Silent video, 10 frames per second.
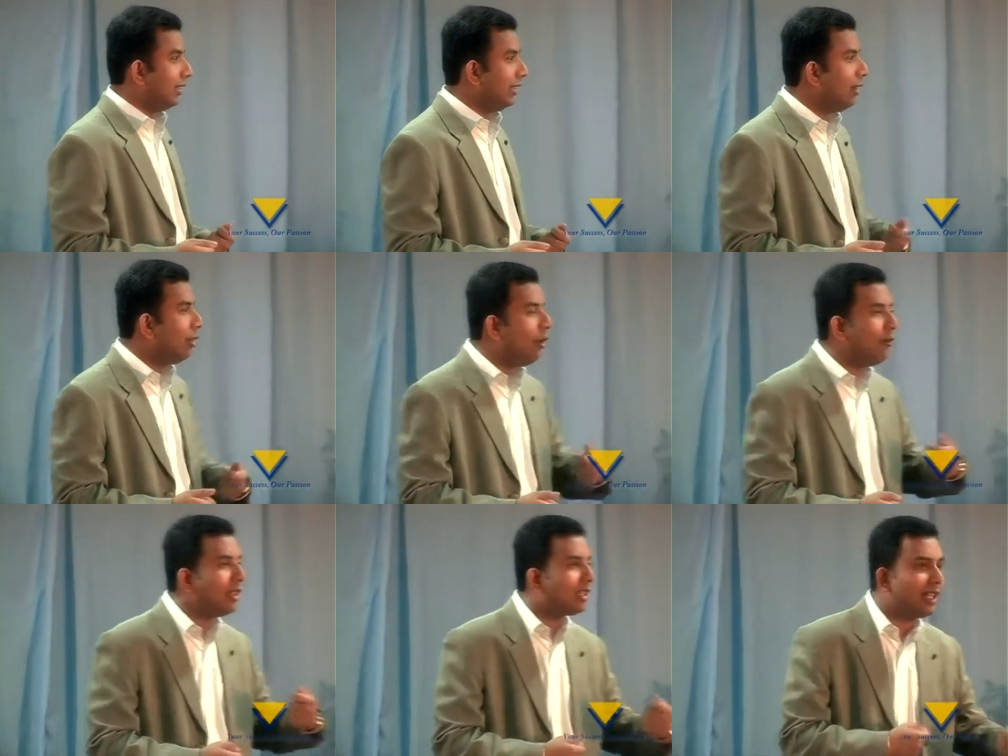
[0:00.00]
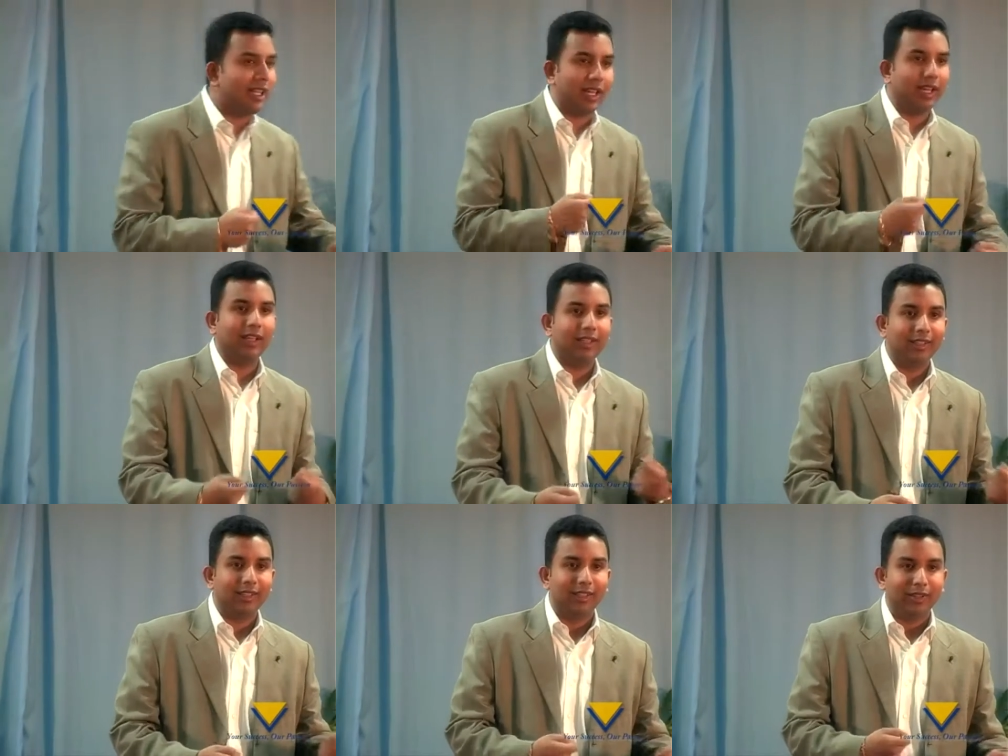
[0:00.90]
then obviously
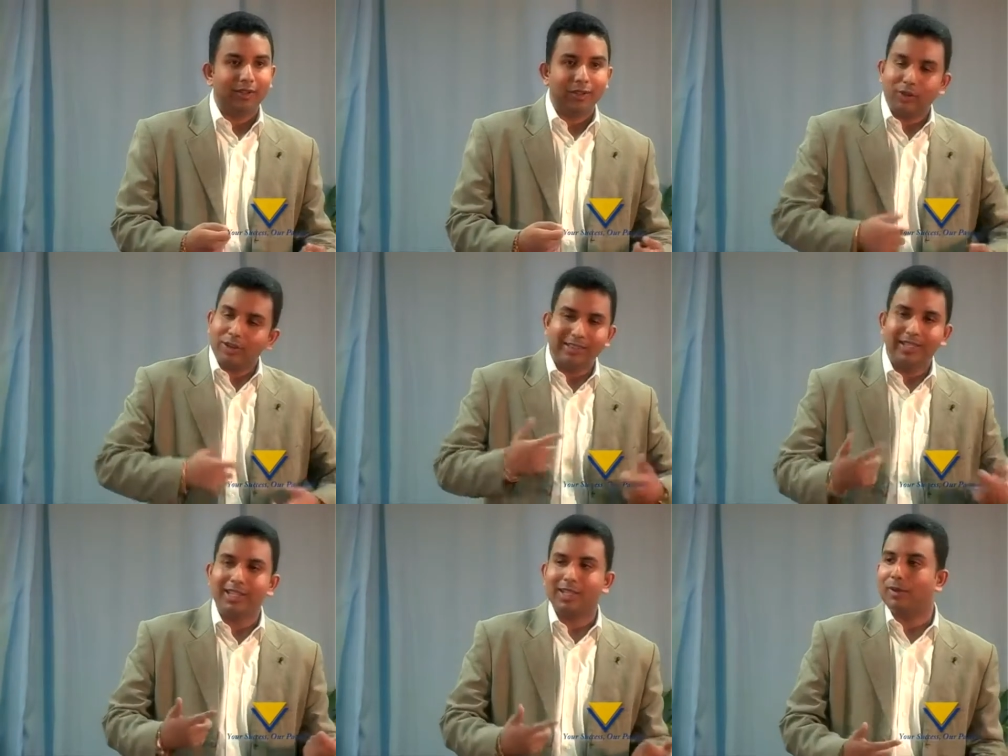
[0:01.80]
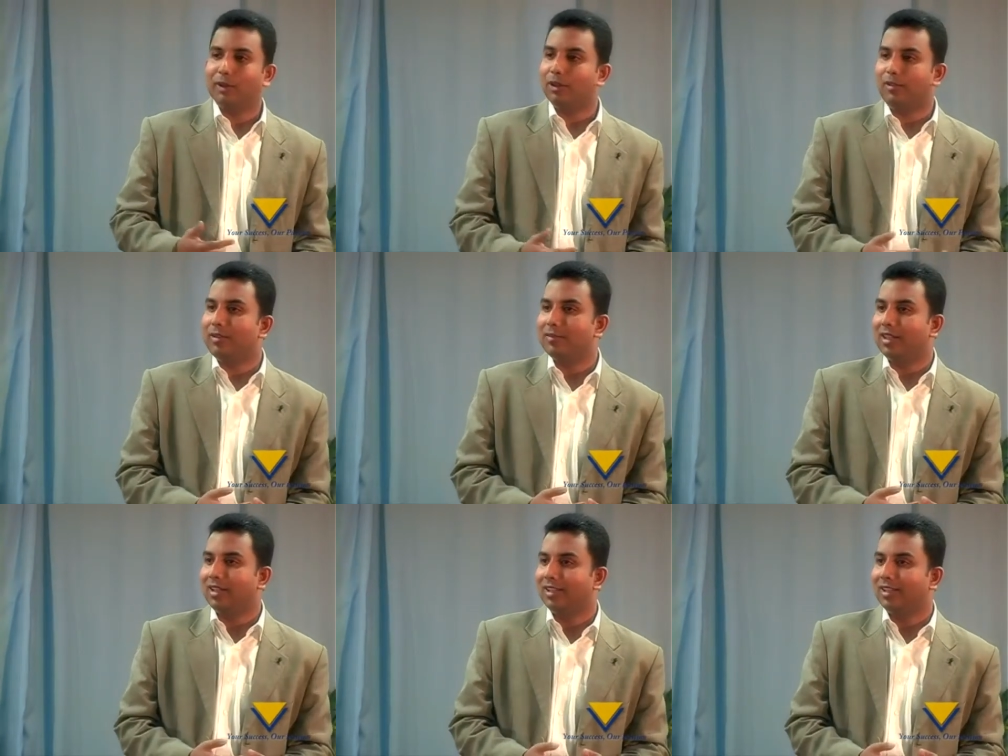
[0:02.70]
you're not serious about your dreams.